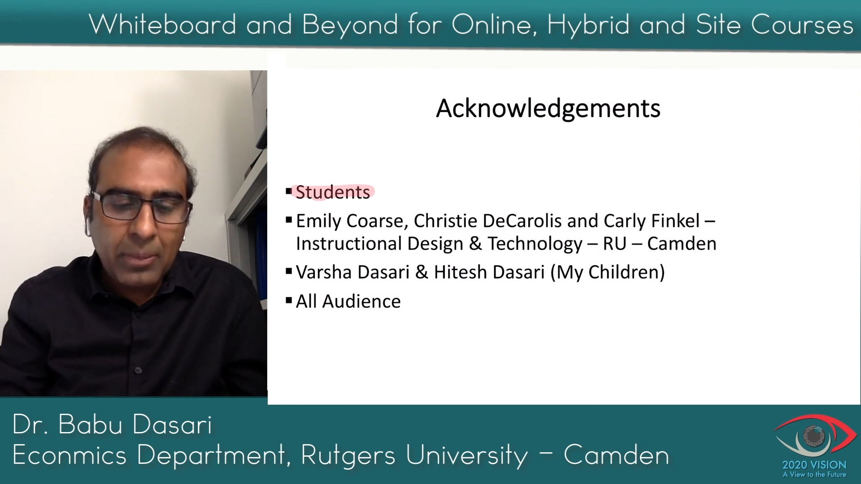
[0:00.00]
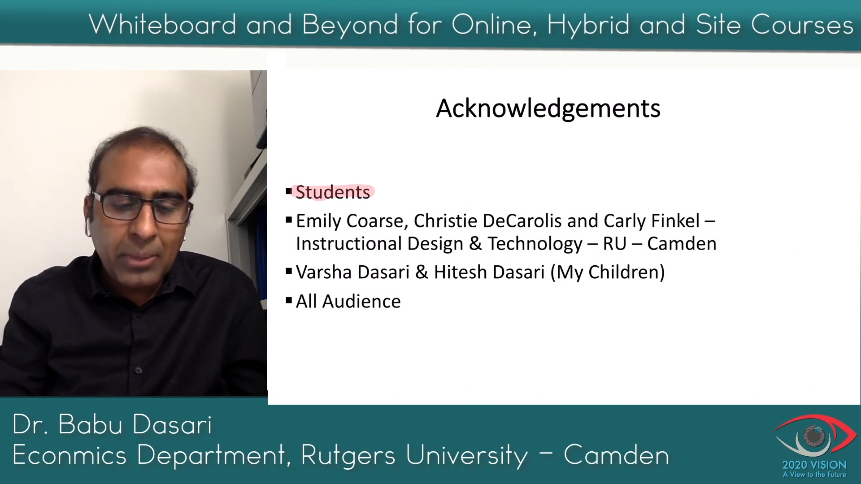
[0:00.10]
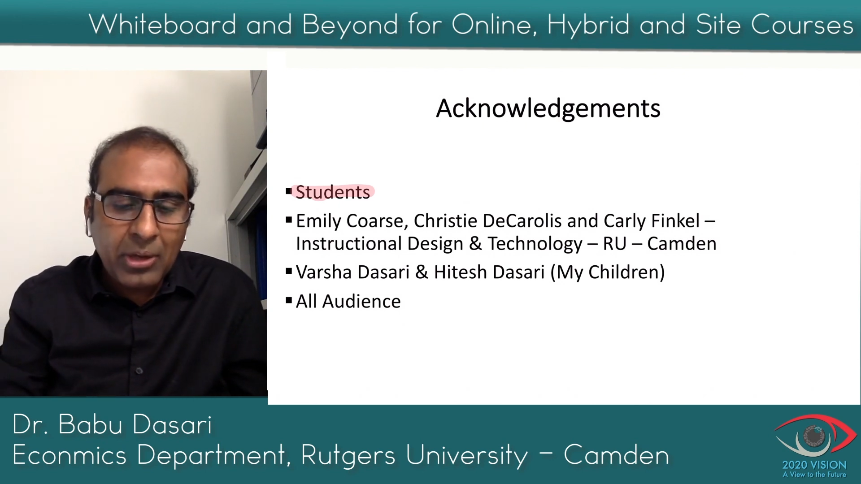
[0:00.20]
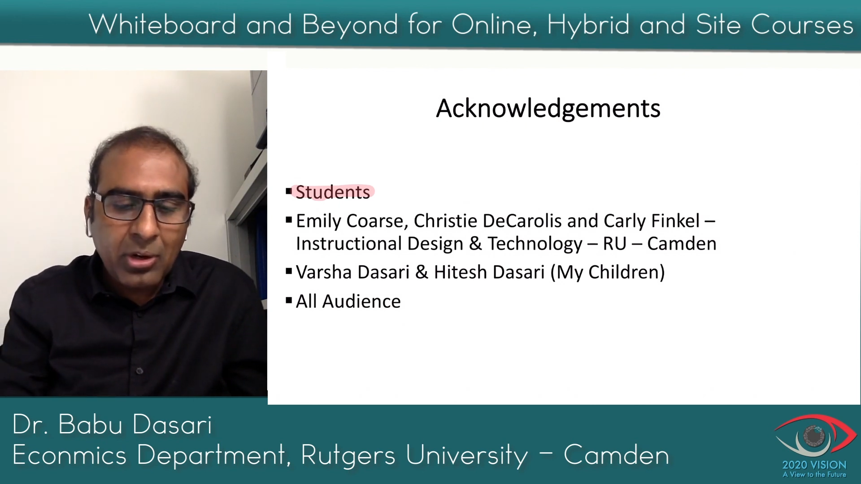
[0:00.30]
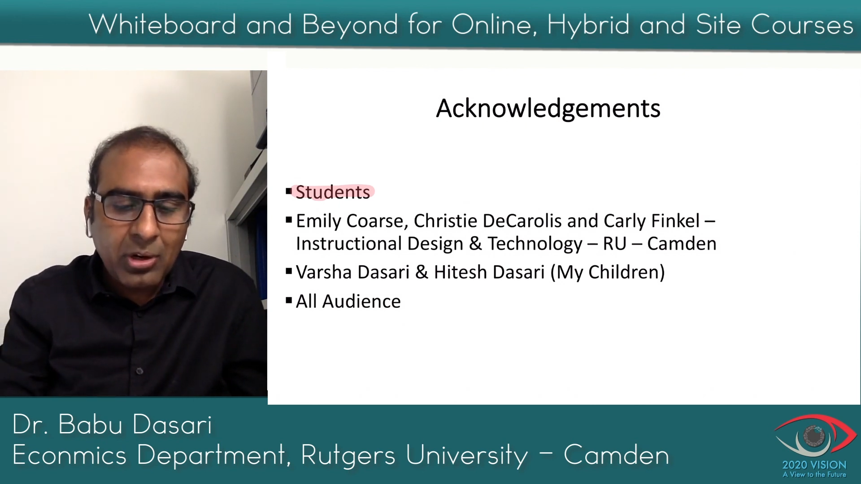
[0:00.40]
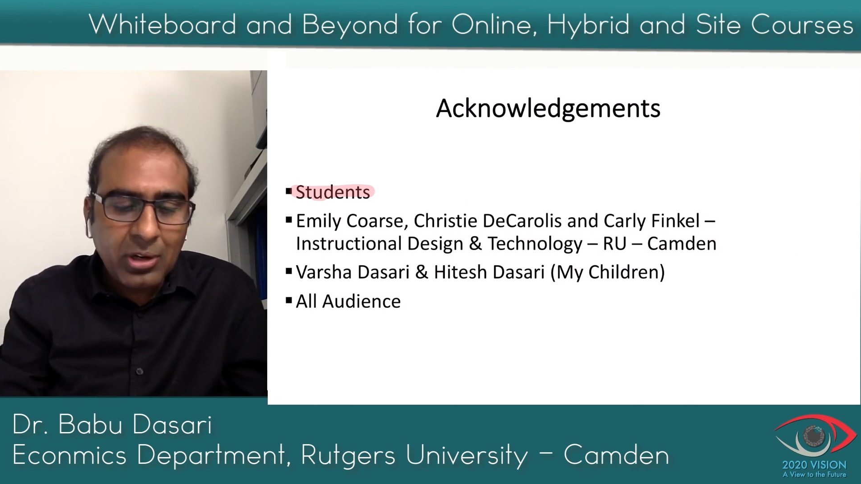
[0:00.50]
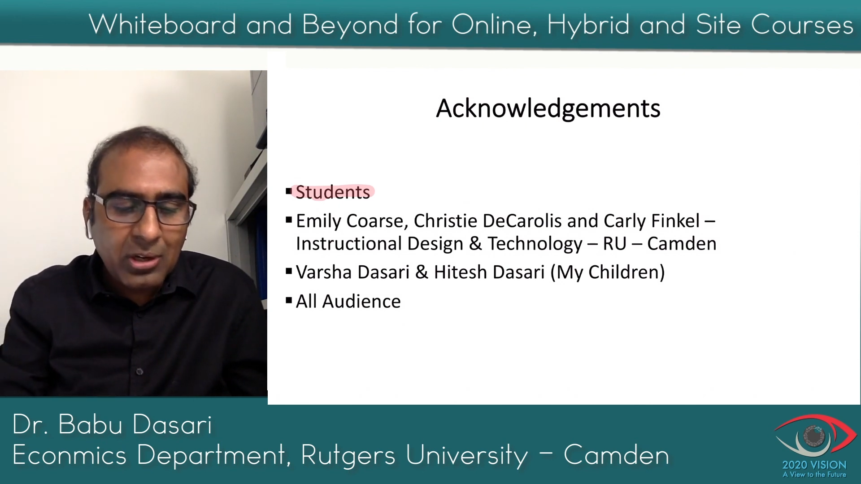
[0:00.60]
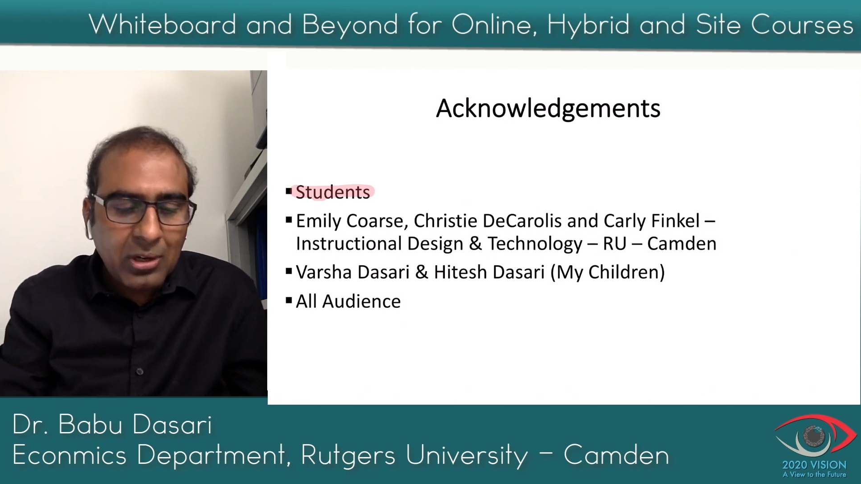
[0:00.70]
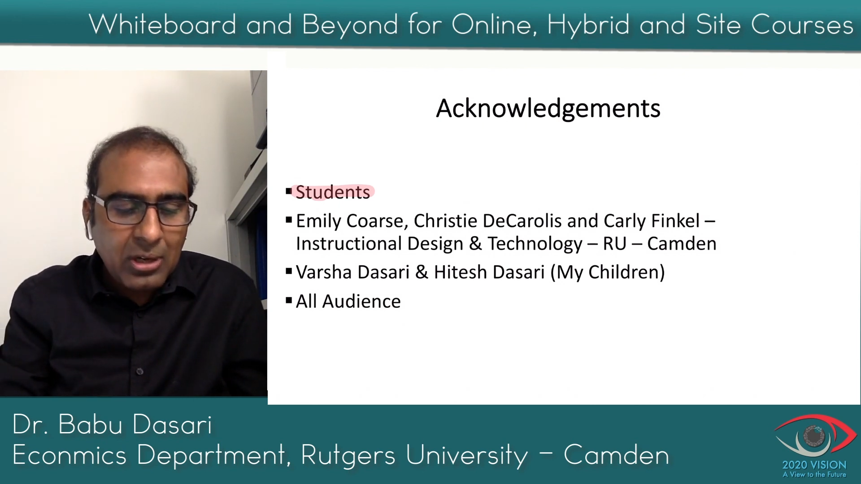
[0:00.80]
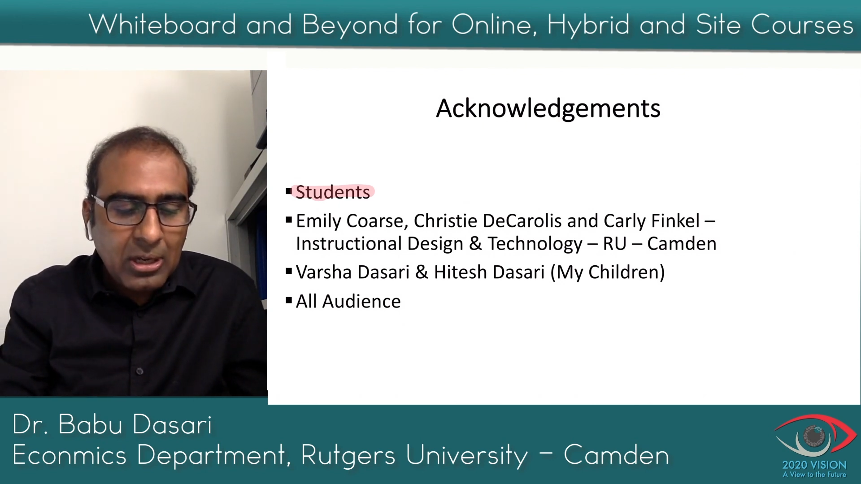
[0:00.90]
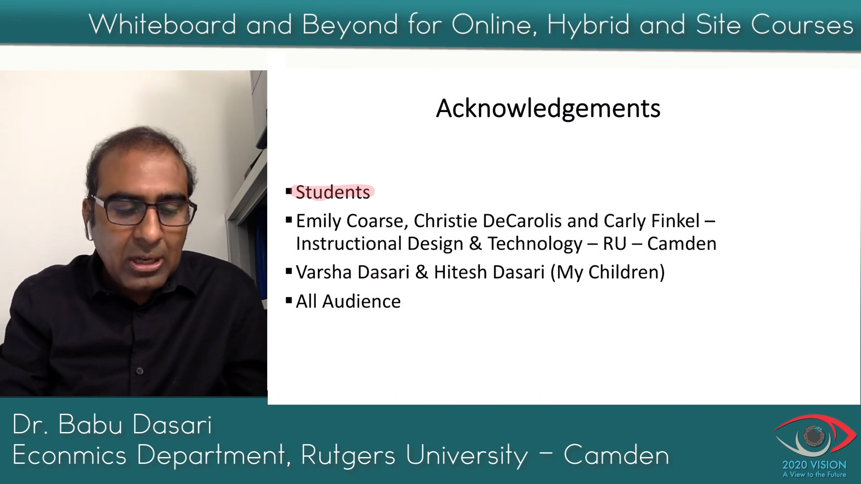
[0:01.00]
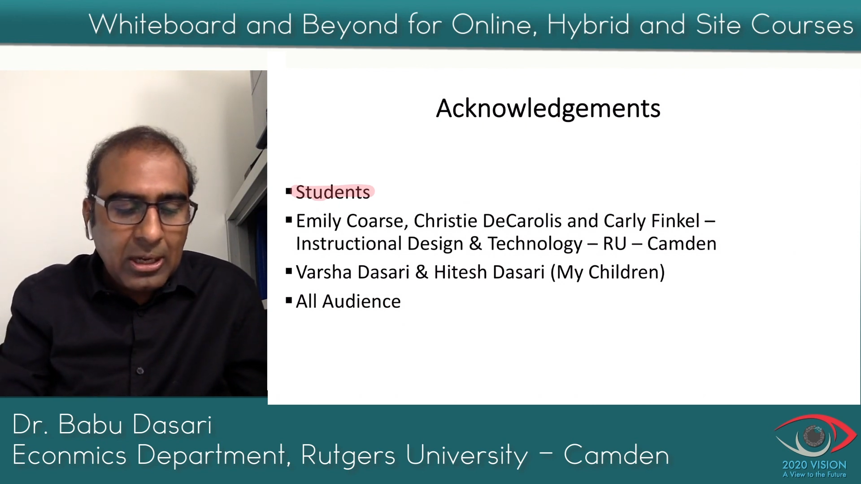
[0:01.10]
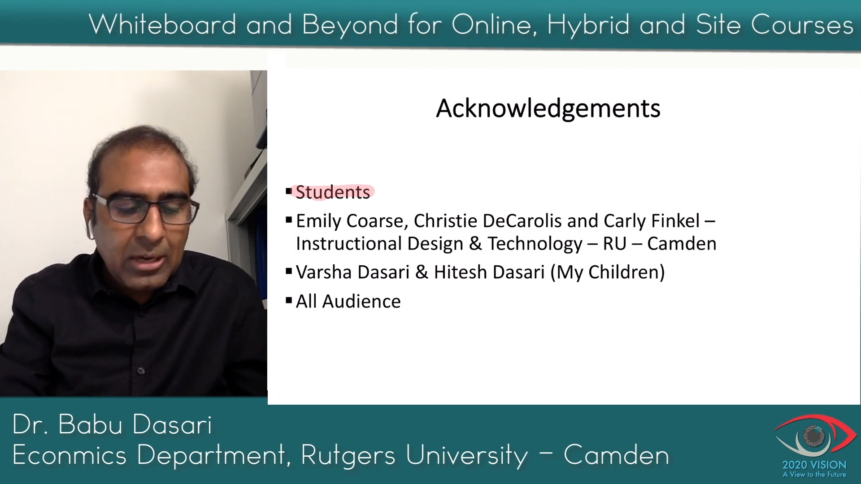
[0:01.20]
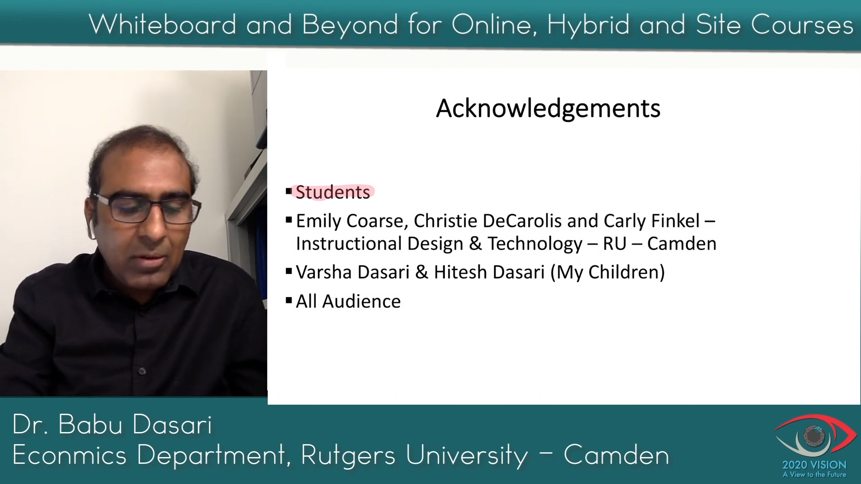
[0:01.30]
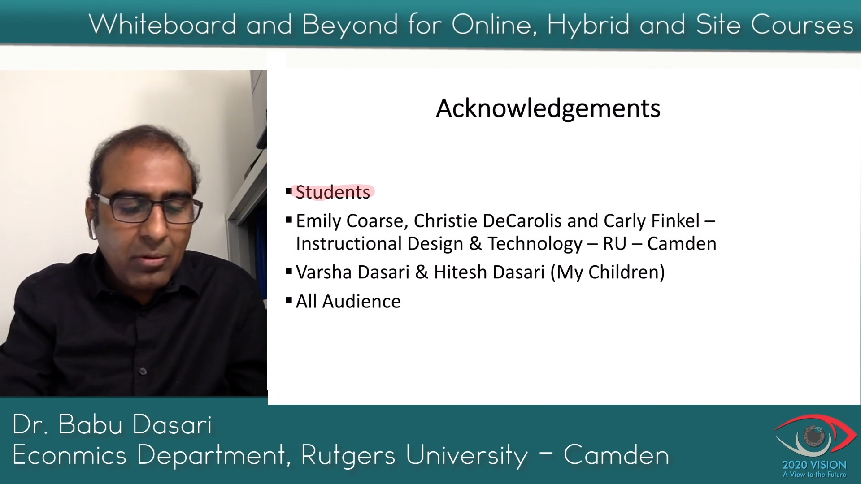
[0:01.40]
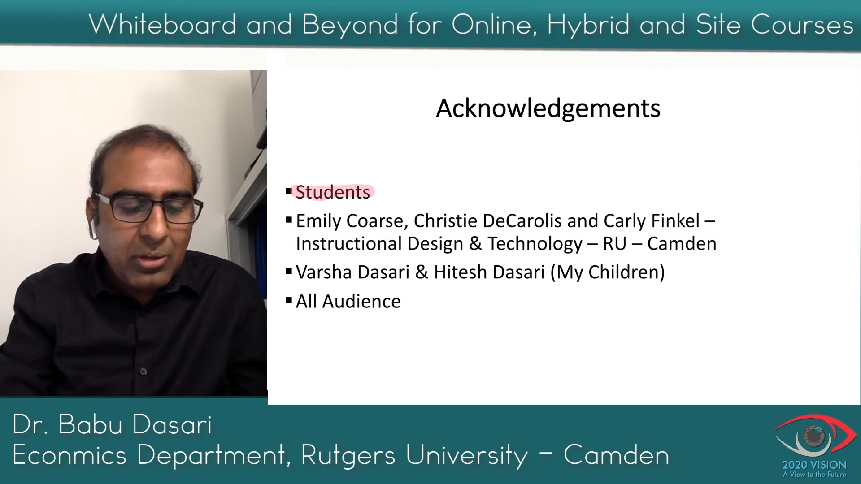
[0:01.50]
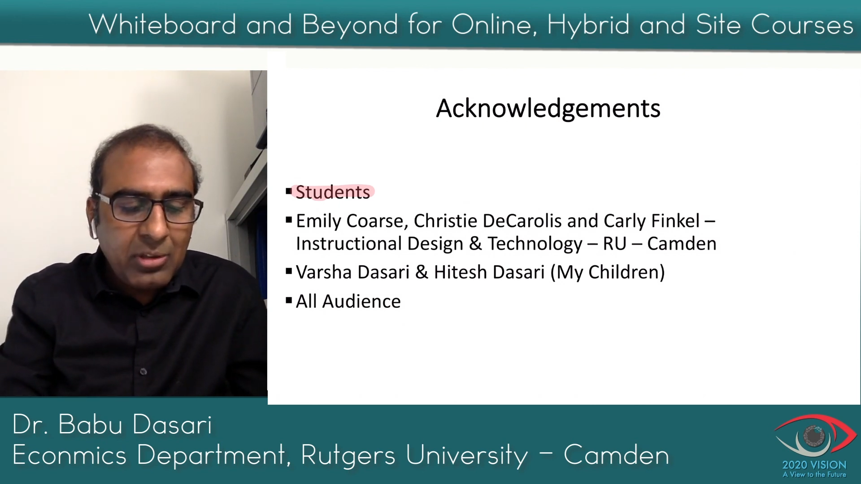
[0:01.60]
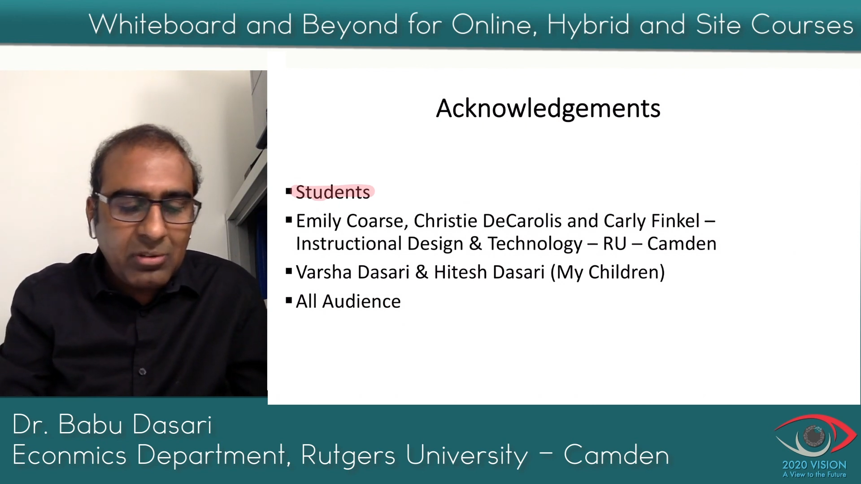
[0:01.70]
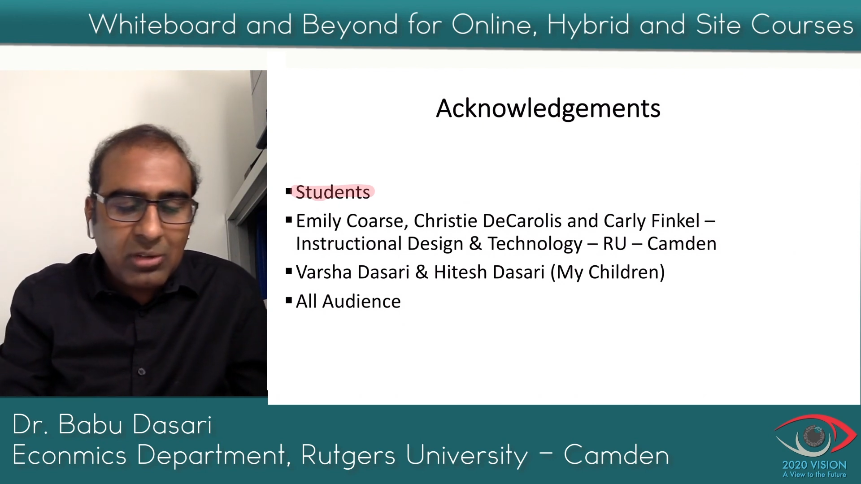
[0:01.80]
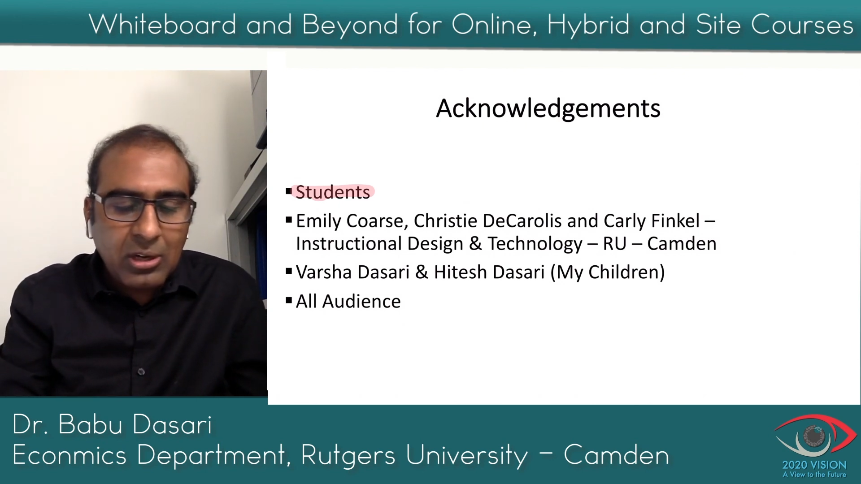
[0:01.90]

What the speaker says: my daughter, and who is